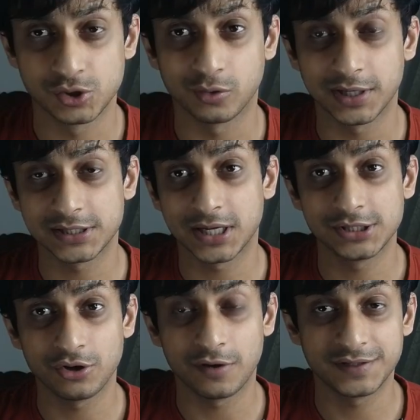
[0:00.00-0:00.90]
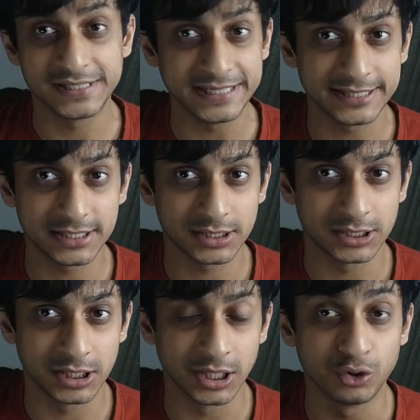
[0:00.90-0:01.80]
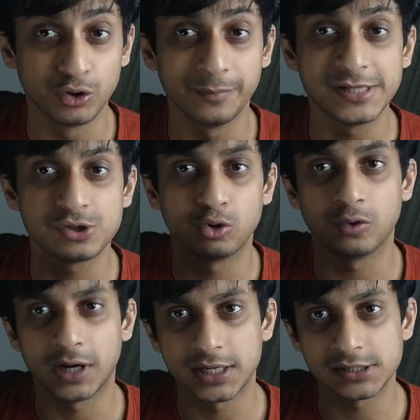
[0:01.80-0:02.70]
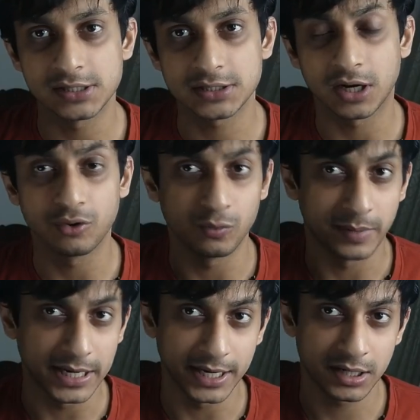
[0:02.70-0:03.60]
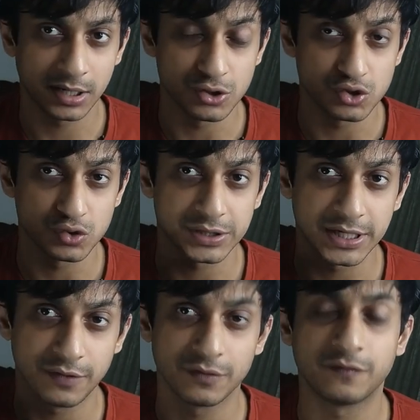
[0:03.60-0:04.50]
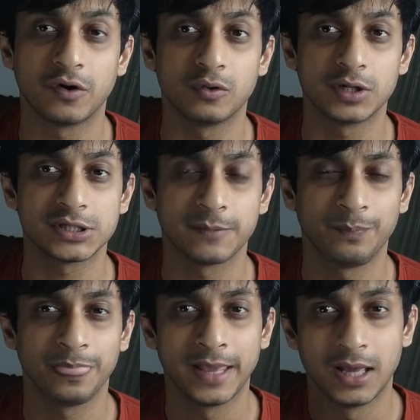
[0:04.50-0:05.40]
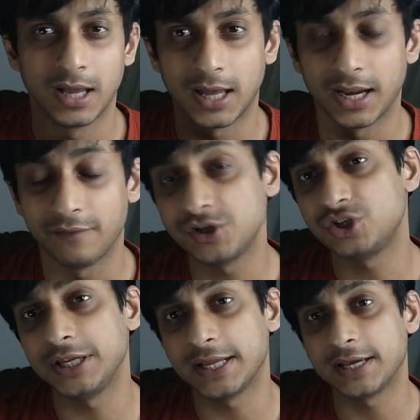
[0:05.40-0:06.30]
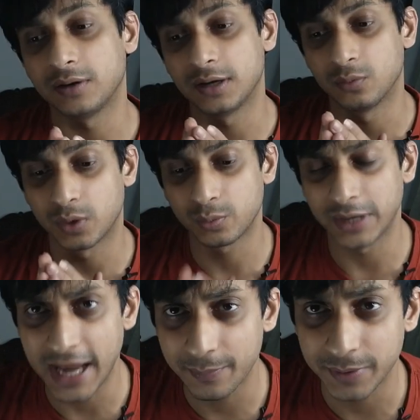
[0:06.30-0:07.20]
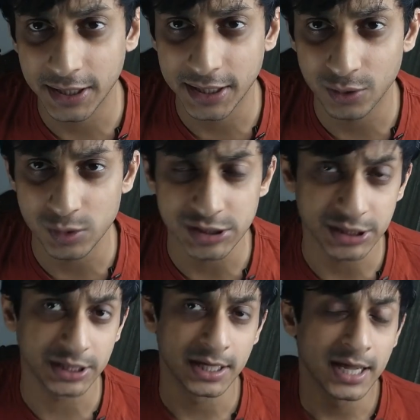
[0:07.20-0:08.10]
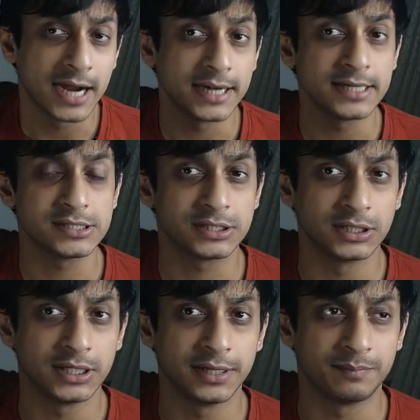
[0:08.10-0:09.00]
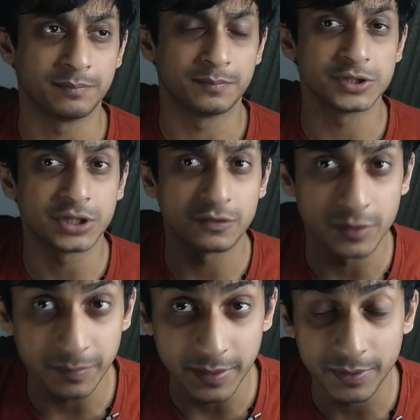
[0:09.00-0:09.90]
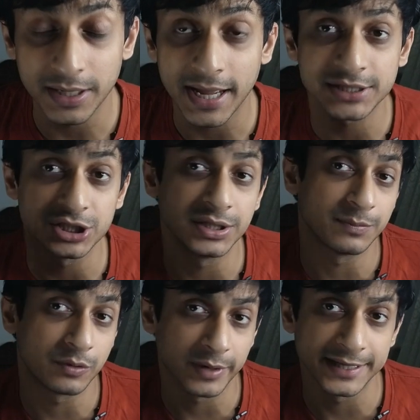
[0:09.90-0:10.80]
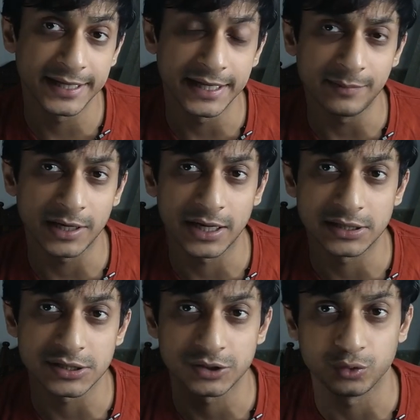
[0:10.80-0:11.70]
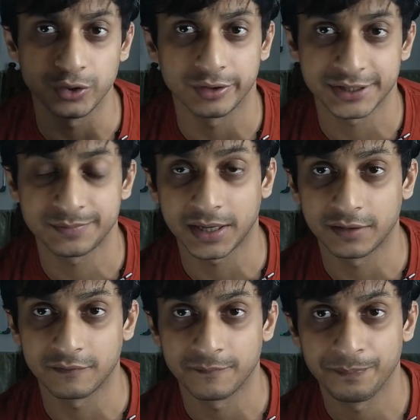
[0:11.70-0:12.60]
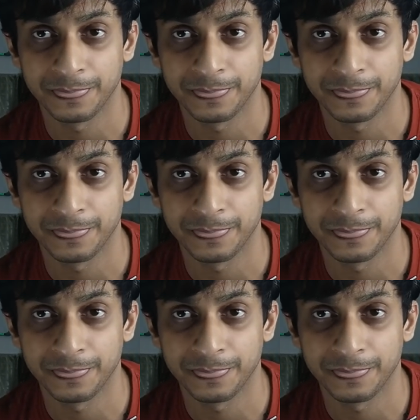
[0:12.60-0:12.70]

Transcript: So guys, as you have seen the Udemy solo ads, this is how you buy it. You choose any of the followers, and eventually, like what will happen, like you will see at least 30% of the people actually provide their email address to your respective